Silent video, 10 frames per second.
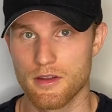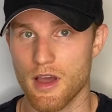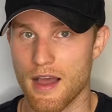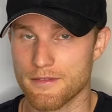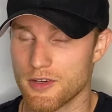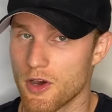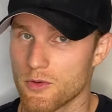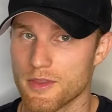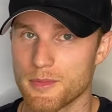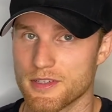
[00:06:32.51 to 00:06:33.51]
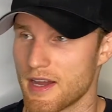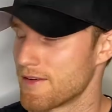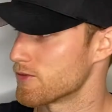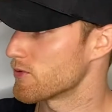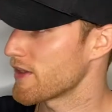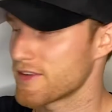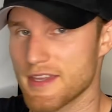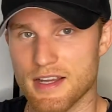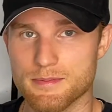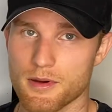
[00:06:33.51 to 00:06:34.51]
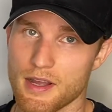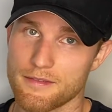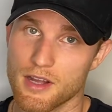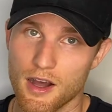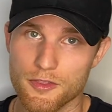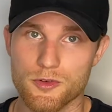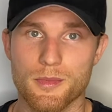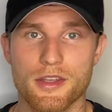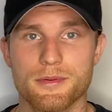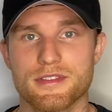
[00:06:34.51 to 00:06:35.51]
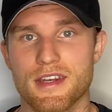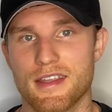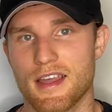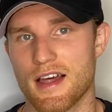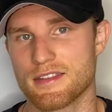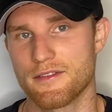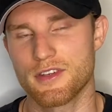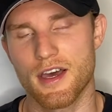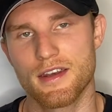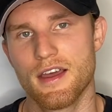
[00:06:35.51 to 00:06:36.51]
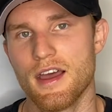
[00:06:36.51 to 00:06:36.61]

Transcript: read the textbook, I've gone through multiple study guides, I've done